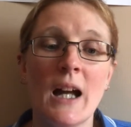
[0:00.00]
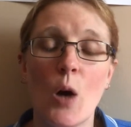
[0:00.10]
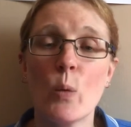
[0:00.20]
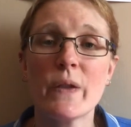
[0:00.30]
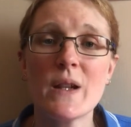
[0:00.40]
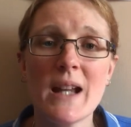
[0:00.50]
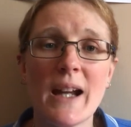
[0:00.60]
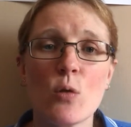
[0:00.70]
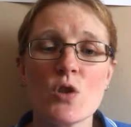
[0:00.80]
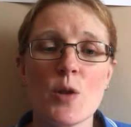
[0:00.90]
And with the
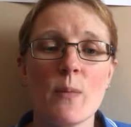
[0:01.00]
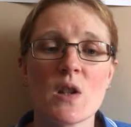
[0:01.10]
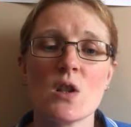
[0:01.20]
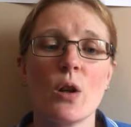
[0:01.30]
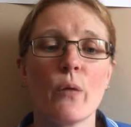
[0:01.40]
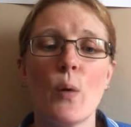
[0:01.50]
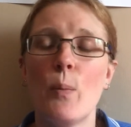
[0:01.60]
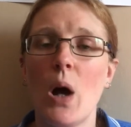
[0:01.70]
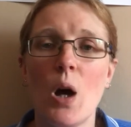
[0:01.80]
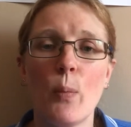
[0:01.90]
nails, you must look for
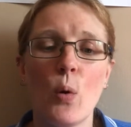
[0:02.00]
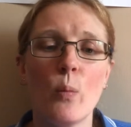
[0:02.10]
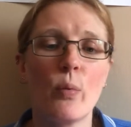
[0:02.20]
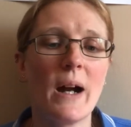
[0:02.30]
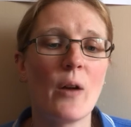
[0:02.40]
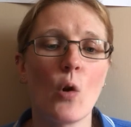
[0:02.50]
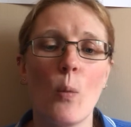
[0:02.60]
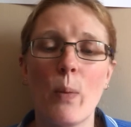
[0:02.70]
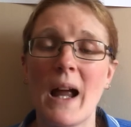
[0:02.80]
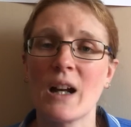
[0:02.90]
purple, brown or
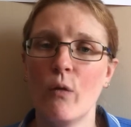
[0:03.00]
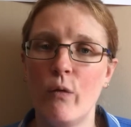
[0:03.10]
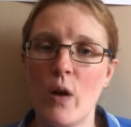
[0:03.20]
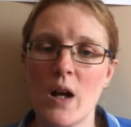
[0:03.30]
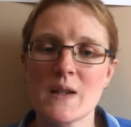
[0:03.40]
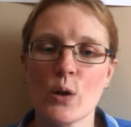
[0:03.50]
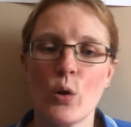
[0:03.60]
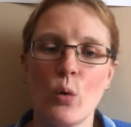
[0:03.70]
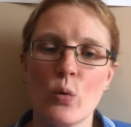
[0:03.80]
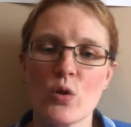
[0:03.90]
black
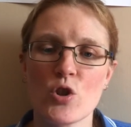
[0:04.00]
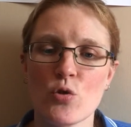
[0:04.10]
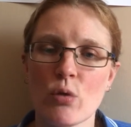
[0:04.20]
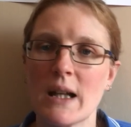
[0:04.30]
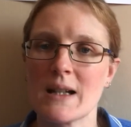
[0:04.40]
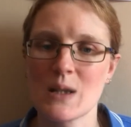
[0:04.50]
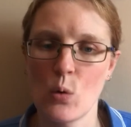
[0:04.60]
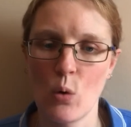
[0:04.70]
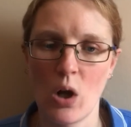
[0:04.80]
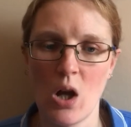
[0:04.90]
vertical streaks
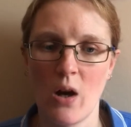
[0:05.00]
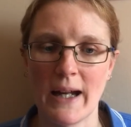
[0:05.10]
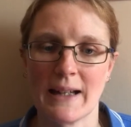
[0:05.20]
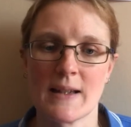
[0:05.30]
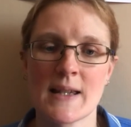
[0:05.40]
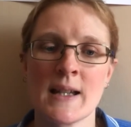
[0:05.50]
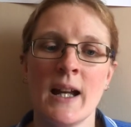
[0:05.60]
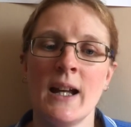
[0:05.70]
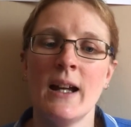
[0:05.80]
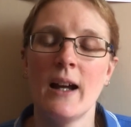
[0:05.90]
or lines.
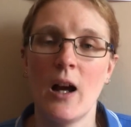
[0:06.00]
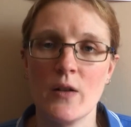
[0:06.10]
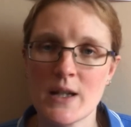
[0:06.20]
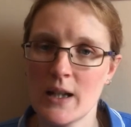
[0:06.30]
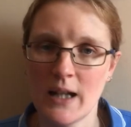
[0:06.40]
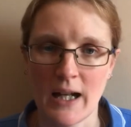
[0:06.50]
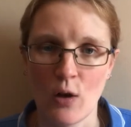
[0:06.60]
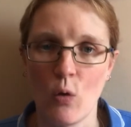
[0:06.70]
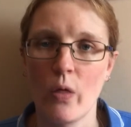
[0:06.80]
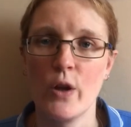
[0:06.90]
under the
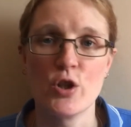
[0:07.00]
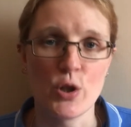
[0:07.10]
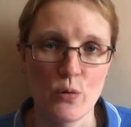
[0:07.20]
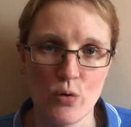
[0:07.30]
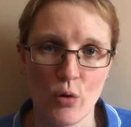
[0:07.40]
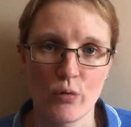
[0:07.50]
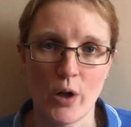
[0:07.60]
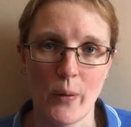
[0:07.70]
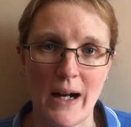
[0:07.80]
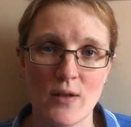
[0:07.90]
nail that do not
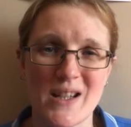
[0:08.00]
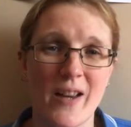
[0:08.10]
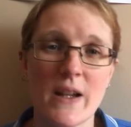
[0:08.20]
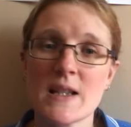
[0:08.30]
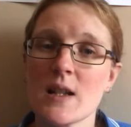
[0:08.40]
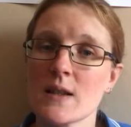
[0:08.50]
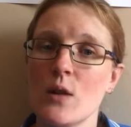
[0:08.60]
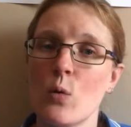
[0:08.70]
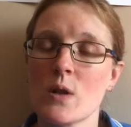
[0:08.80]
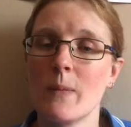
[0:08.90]
grow out. Now, this doesn't
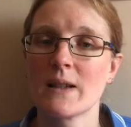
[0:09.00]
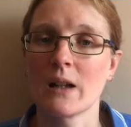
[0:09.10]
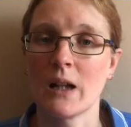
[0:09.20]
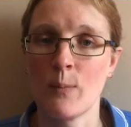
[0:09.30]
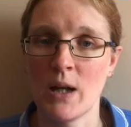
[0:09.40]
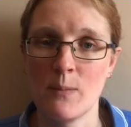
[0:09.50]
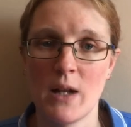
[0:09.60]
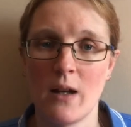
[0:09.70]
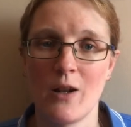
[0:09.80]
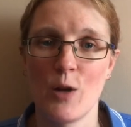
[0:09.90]
automatically mean
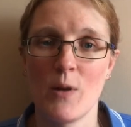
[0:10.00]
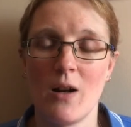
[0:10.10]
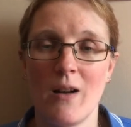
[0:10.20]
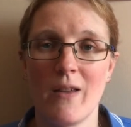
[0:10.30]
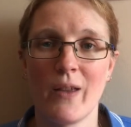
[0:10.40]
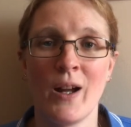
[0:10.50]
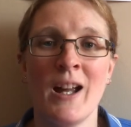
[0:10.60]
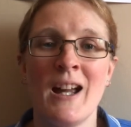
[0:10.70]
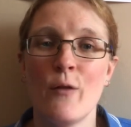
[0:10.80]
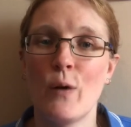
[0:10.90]
melanoma either.
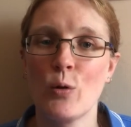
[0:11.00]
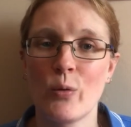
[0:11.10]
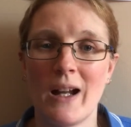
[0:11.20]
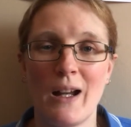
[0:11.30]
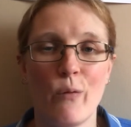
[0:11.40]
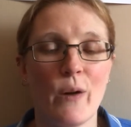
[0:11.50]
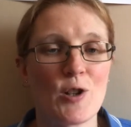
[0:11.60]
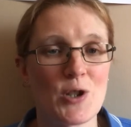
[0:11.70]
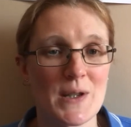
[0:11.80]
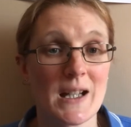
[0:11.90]
Fungal nail
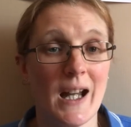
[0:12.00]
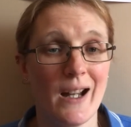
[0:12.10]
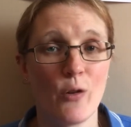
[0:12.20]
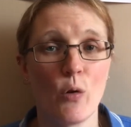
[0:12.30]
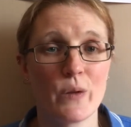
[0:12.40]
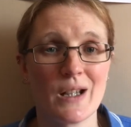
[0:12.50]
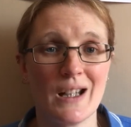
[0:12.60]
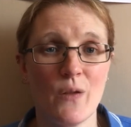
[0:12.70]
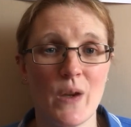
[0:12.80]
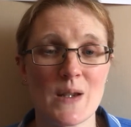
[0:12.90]
infections can often give this